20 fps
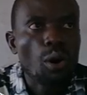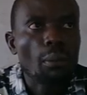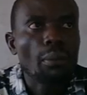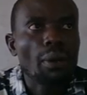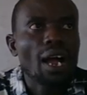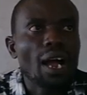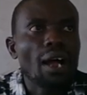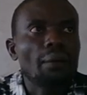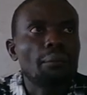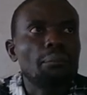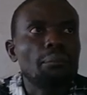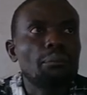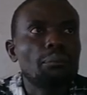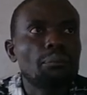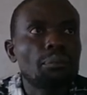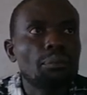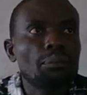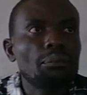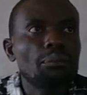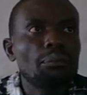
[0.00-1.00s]
and
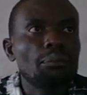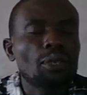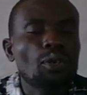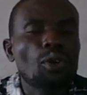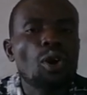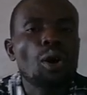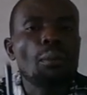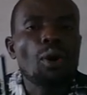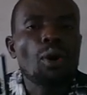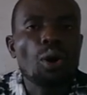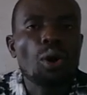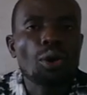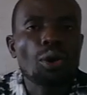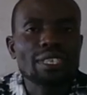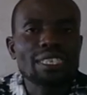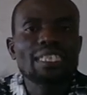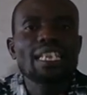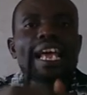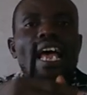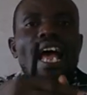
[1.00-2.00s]
become hot
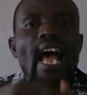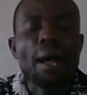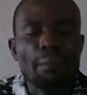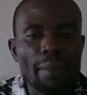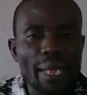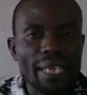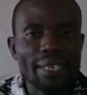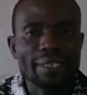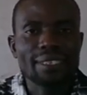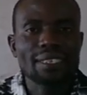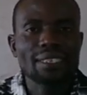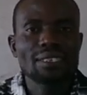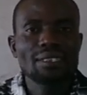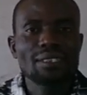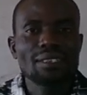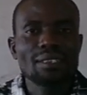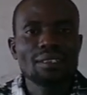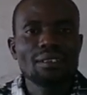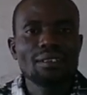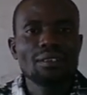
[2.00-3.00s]
and melt.
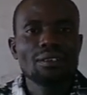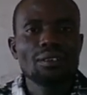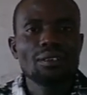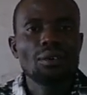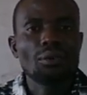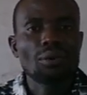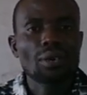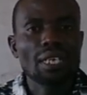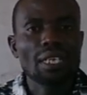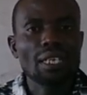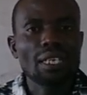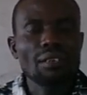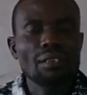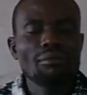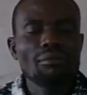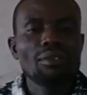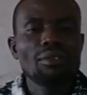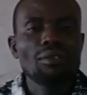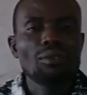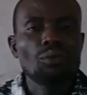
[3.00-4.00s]
Okay,
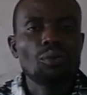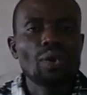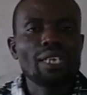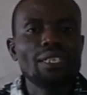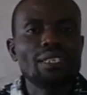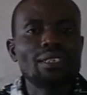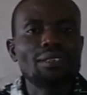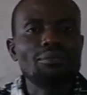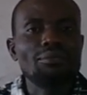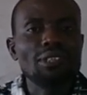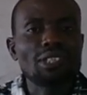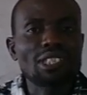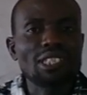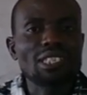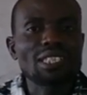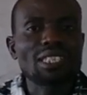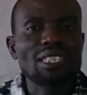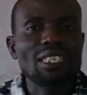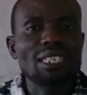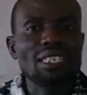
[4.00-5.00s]
when it reaches the